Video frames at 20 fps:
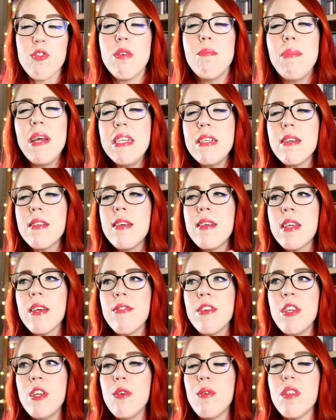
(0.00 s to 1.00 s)
So I'm basically
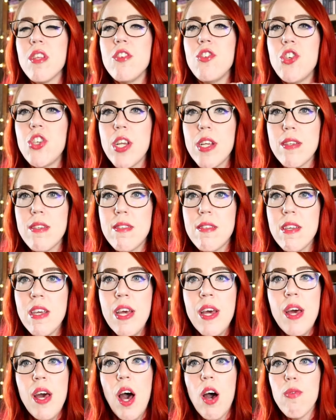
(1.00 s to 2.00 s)
giving you the gist
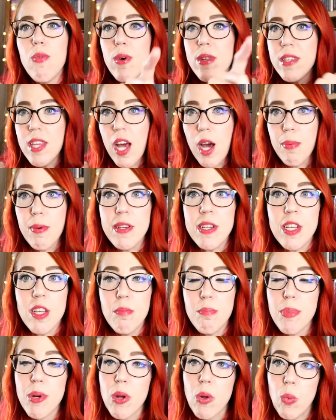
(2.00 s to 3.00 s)
of what's happening
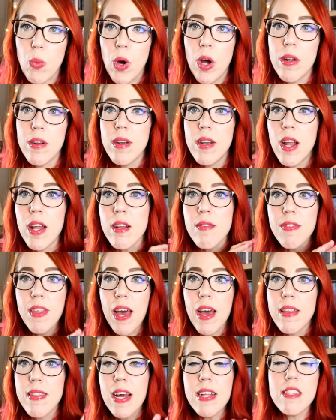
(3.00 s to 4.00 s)
in book one. None of
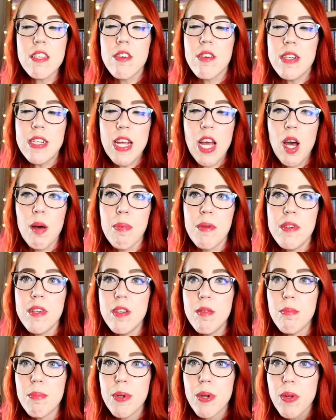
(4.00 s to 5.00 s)
that's already
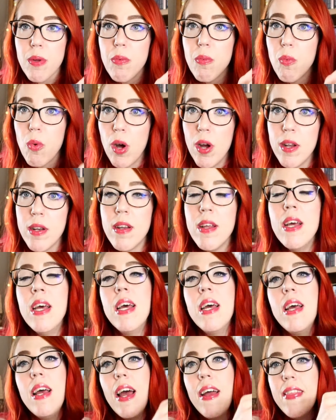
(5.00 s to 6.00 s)
happened in book one,
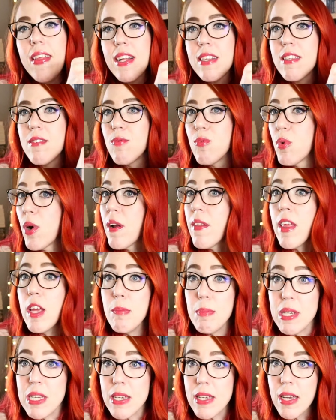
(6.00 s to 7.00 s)
and that's where
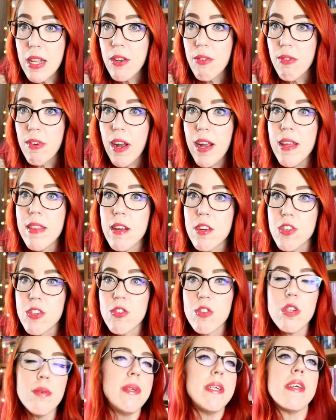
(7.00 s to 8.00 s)
they begin, right? Their
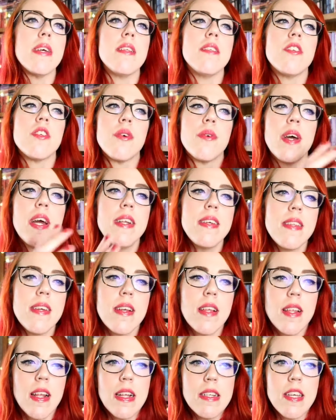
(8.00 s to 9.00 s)
story begins. So
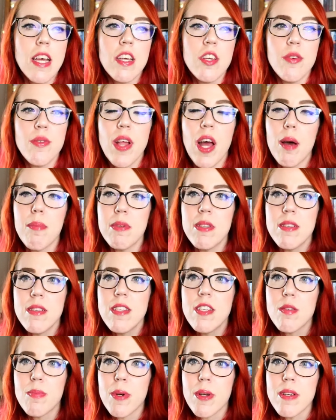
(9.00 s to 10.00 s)
anything that I tell you that happens
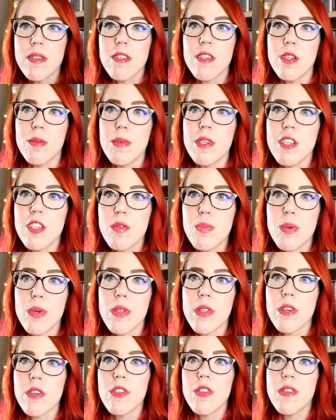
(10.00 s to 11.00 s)
in this book is going to be a
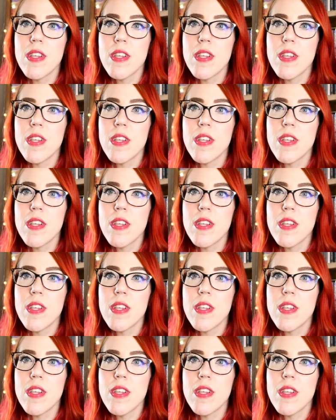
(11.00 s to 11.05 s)
spoiler.